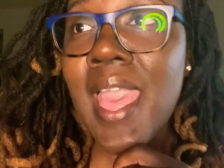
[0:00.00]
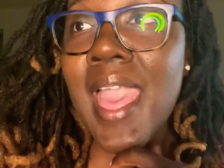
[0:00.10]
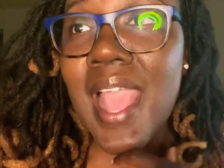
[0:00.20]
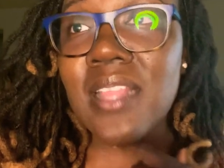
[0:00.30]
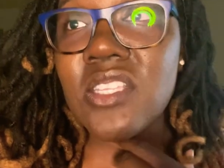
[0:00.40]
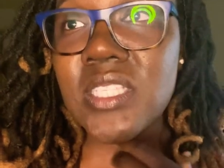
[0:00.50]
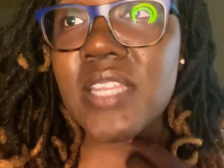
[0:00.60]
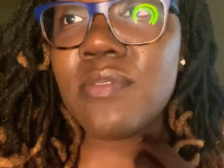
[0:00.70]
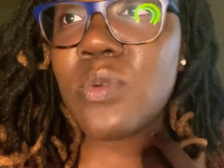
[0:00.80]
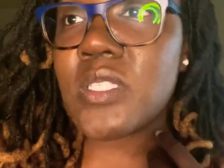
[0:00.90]
after
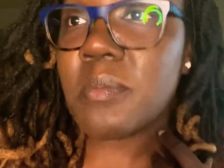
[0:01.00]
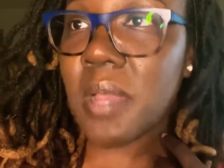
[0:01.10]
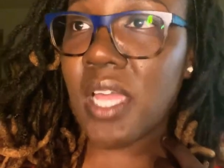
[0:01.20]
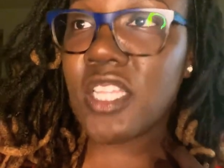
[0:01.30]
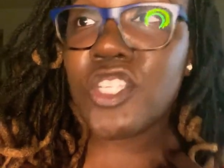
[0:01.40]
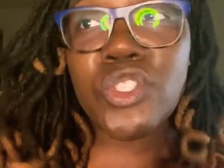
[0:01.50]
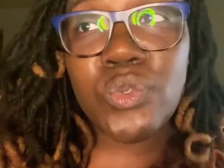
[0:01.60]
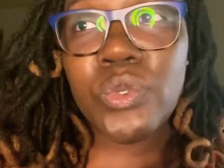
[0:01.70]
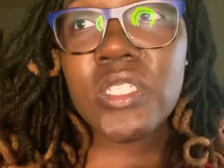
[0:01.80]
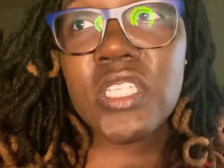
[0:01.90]
slavery was abolished
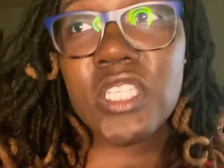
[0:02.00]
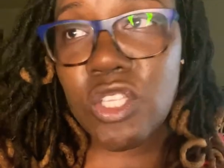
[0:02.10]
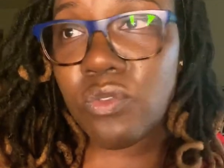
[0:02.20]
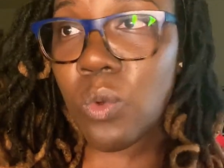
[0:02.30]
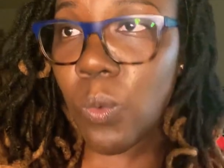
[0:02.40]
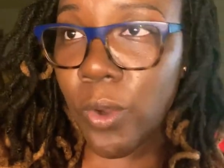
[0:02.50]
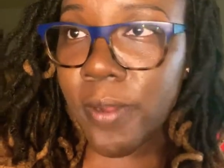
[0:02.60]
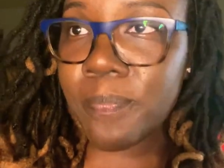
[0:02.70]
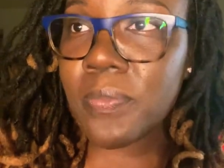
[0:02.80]
during the Civil War.